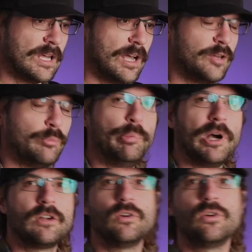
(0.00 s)

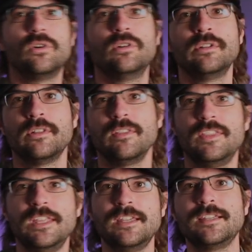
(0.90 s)
unbuckle
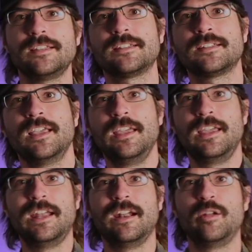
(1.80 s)
this
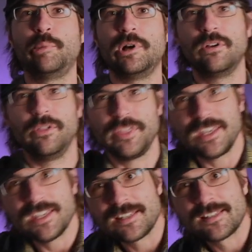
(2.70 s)
and unbuckle
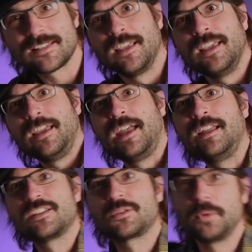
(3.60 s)
this
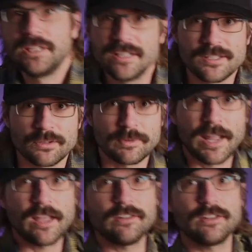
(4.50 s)
and swing this
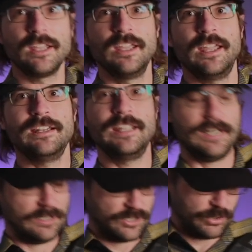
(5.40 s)
around and get
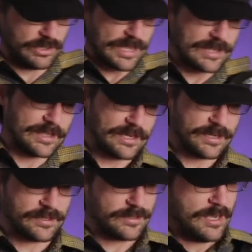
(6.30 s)
into it like
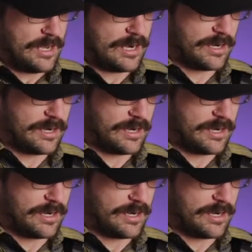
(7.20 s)
this and